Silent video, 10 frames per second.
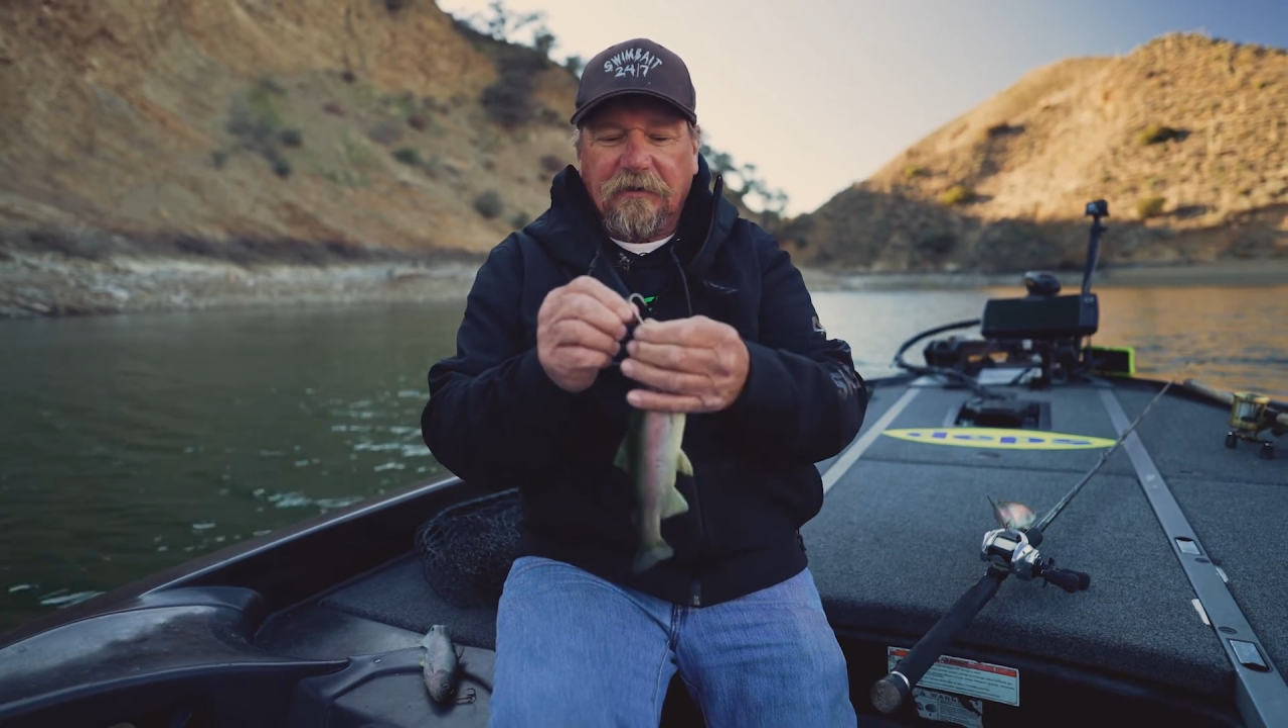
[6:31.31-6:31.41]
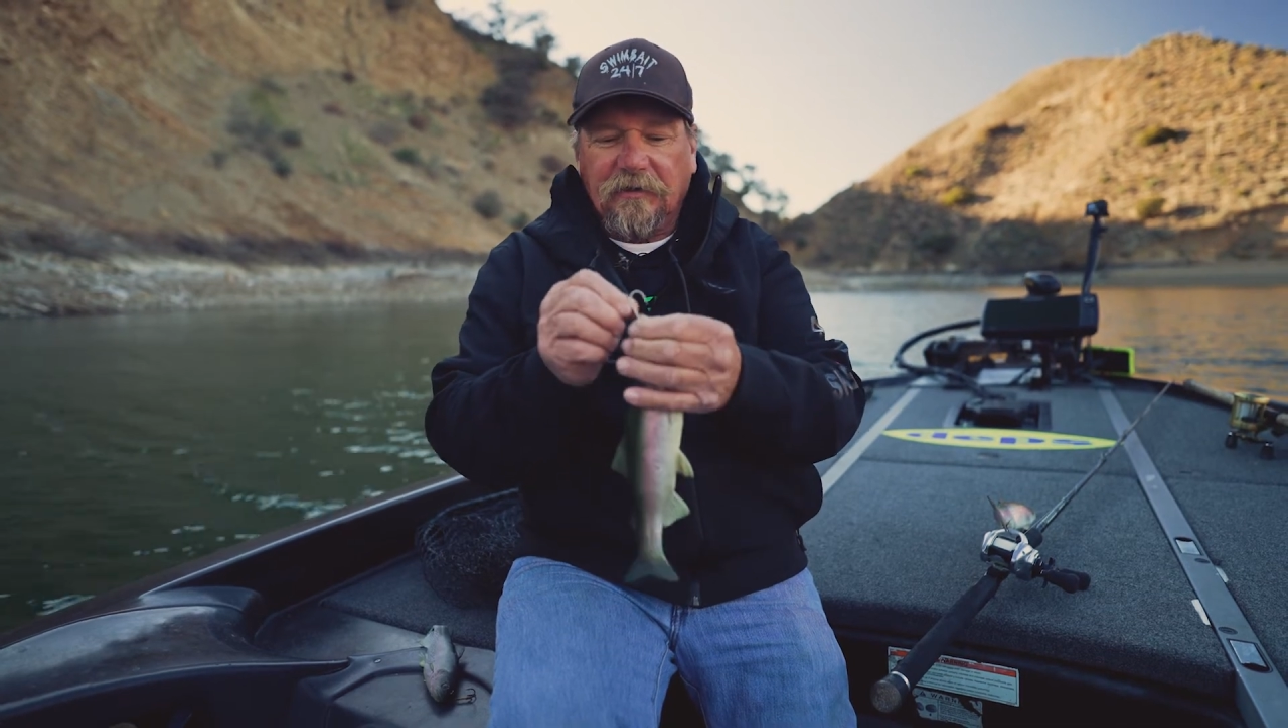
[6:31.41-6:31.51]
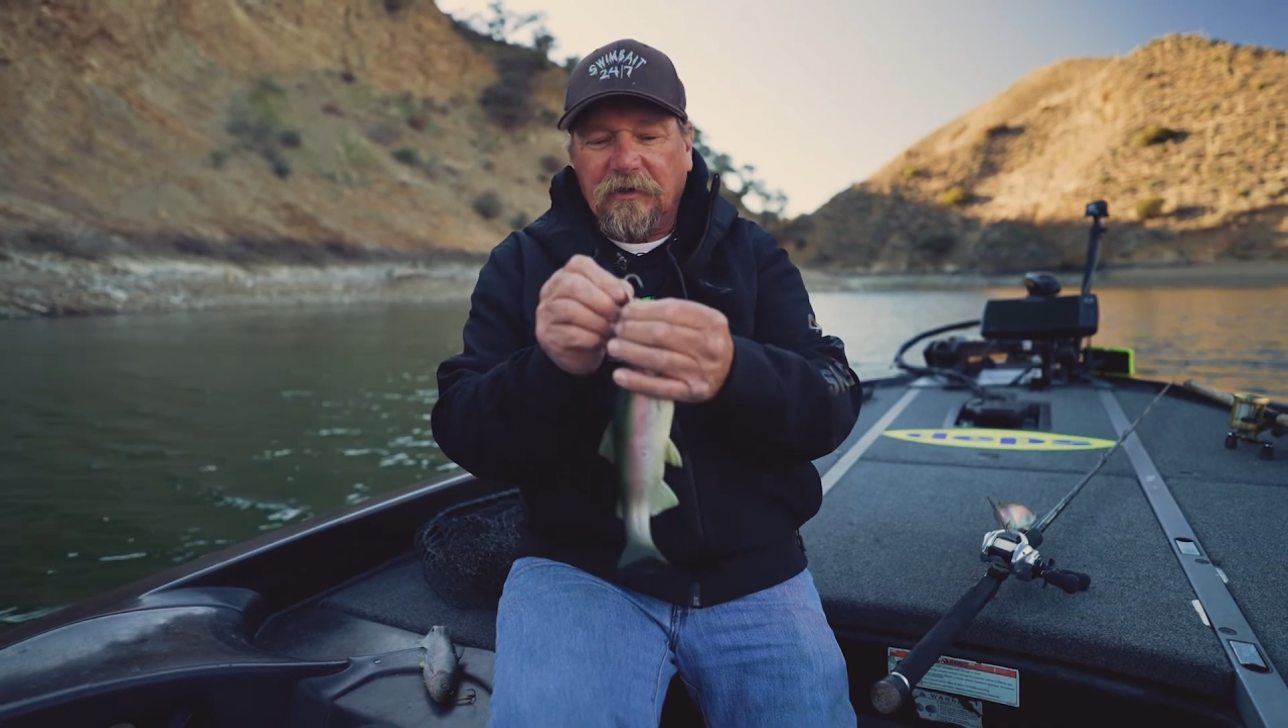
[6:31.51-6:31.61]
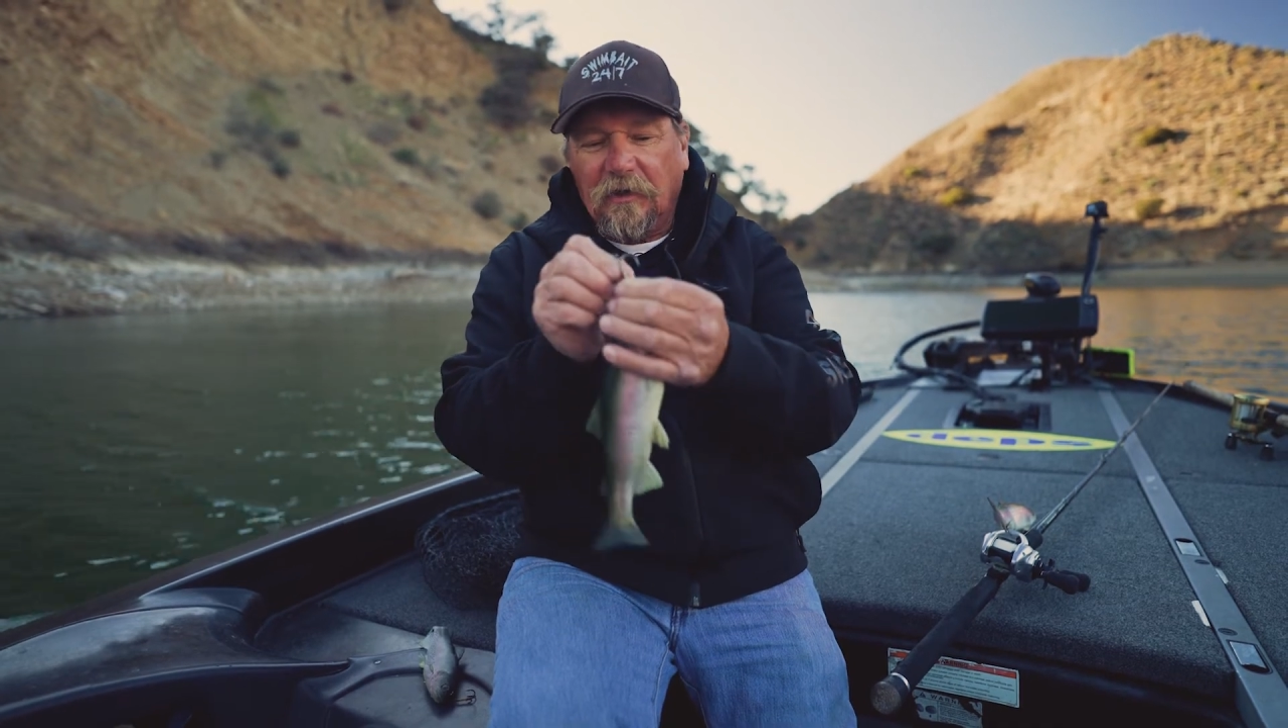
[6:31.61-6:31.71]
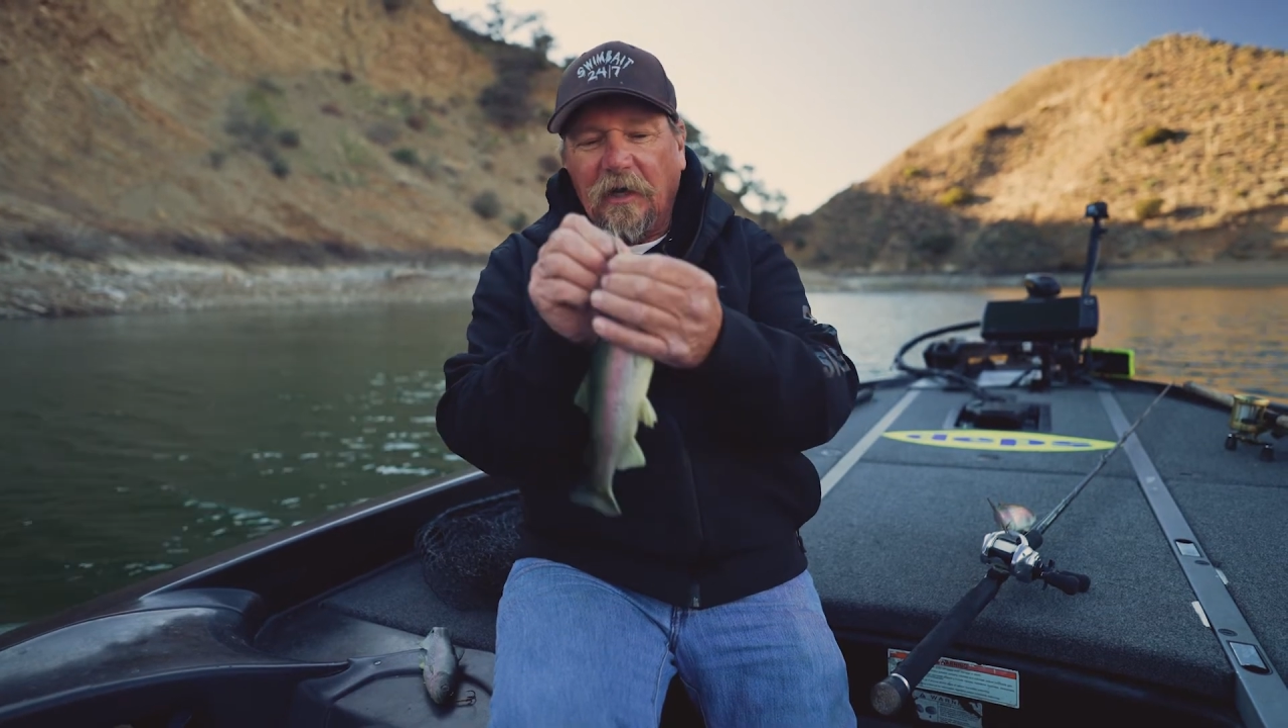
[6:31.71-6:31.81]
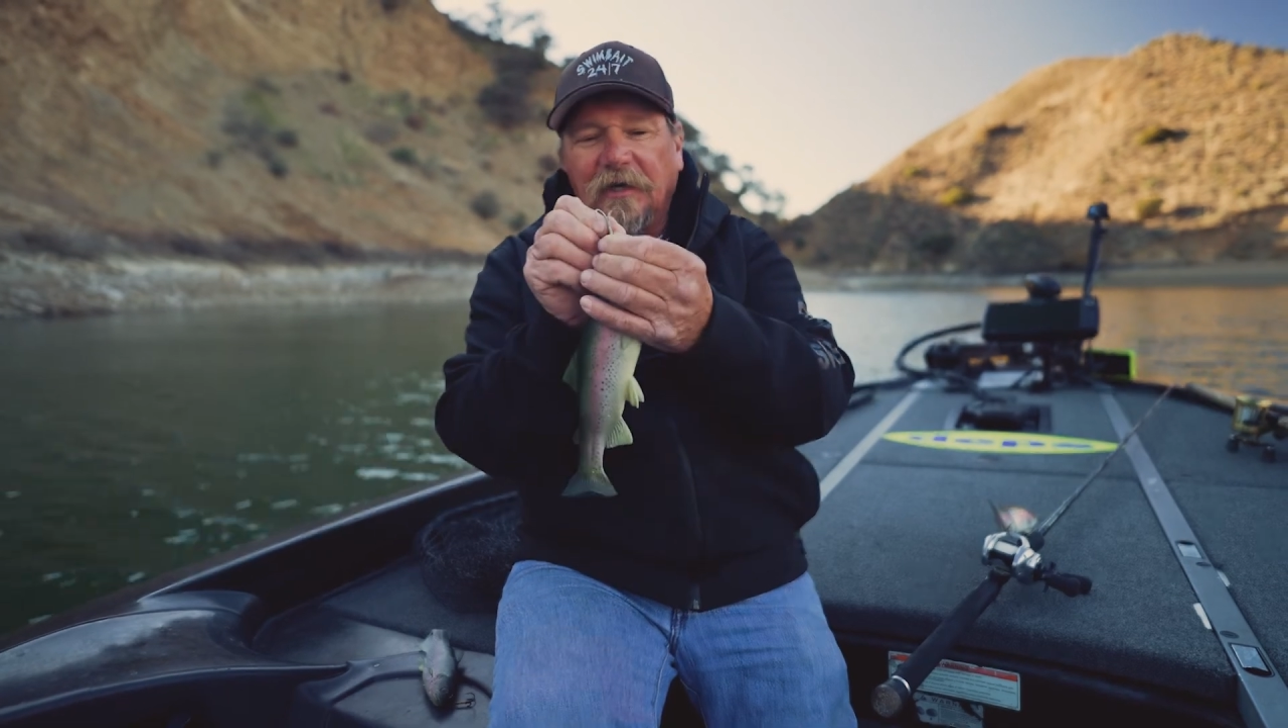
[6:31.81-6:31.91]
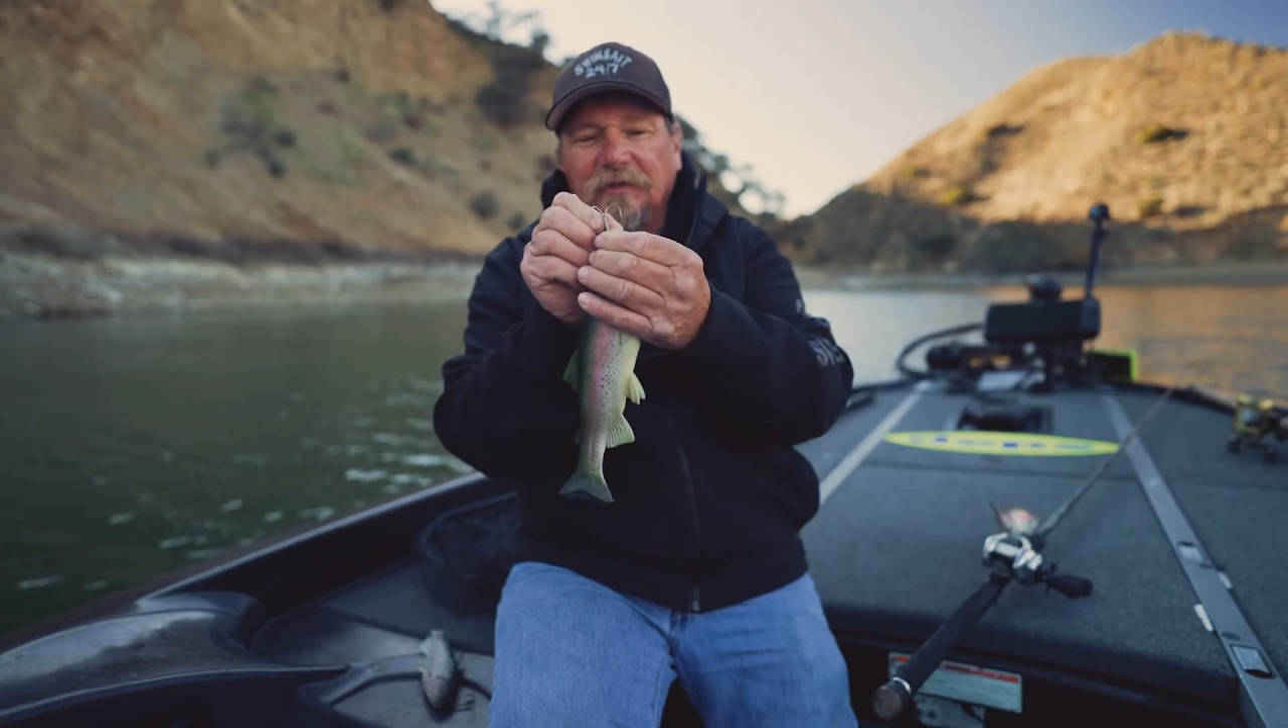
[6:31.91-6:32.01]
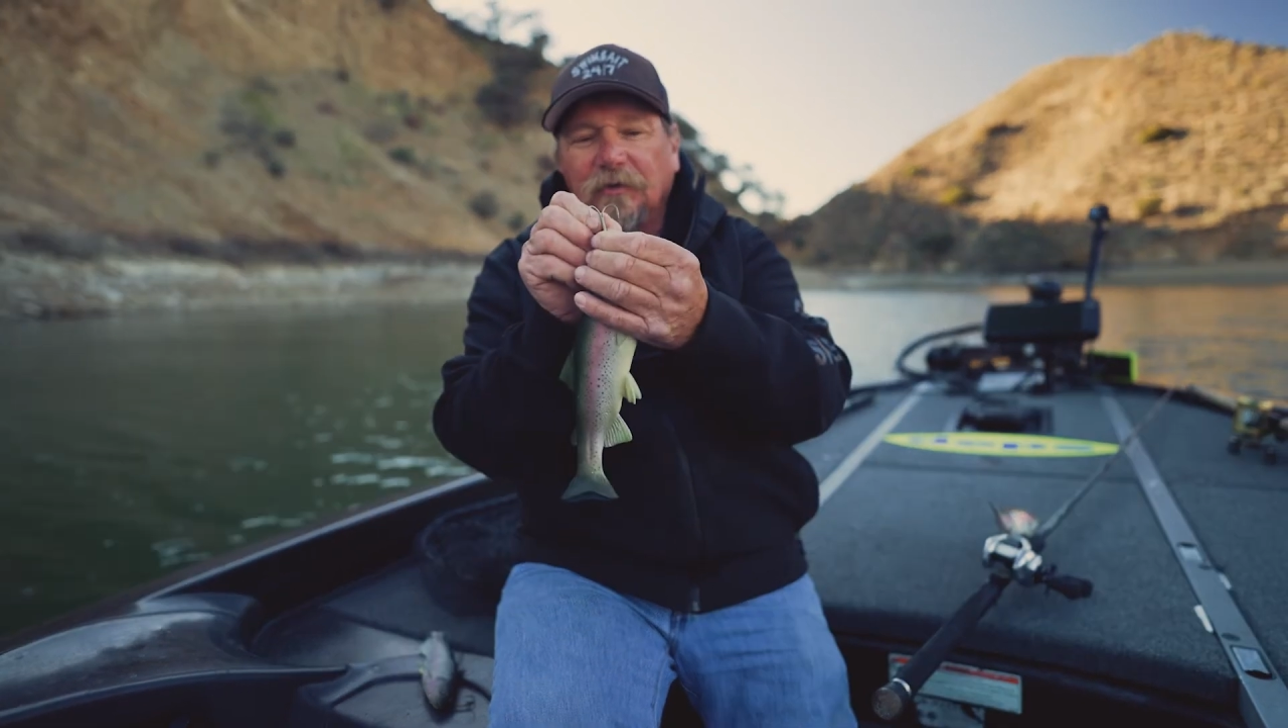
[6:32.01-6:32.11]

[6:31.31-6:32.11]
It still has